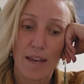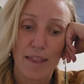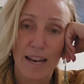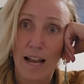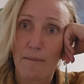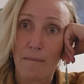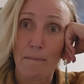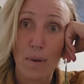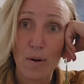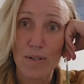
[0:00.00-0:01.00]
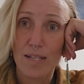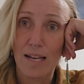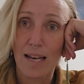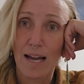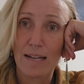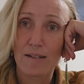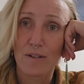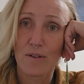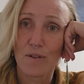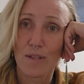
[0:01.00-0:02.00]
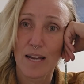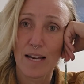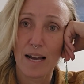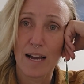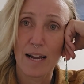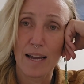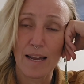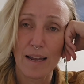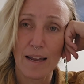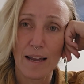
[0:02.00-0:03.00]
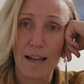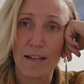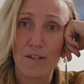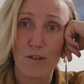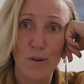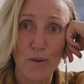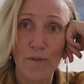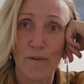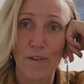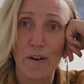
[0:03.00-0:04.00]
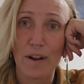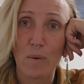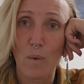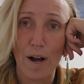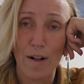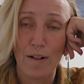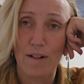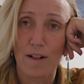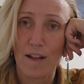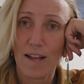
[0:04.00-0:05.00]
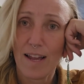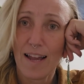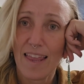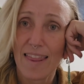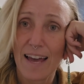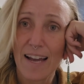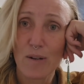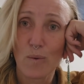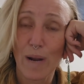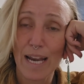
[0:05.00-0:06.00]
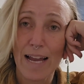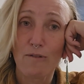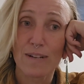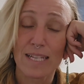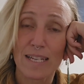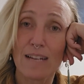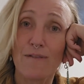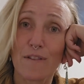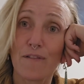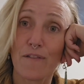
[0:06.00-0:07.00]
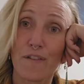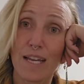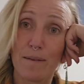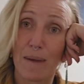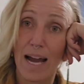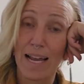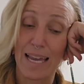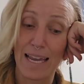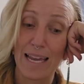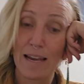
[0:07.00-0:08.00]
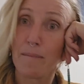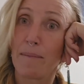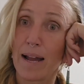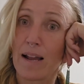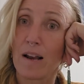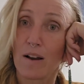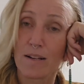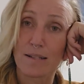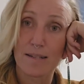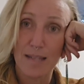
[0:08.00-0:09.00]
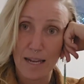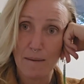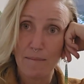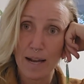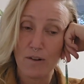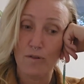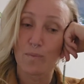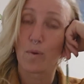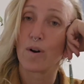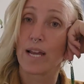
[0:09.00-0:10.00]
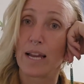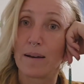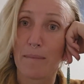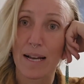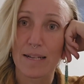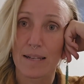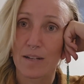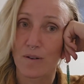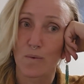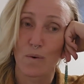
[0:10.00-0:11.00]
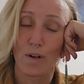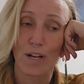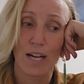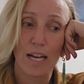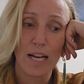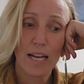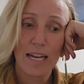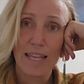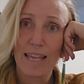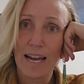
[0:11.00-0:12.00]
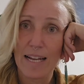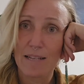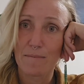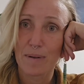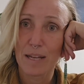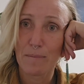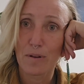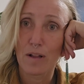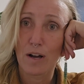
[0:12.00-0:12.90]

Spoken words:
that I'm most aligned to, that I do very well, that when I receive the feedback in my classes, in my group work, in my session work, that people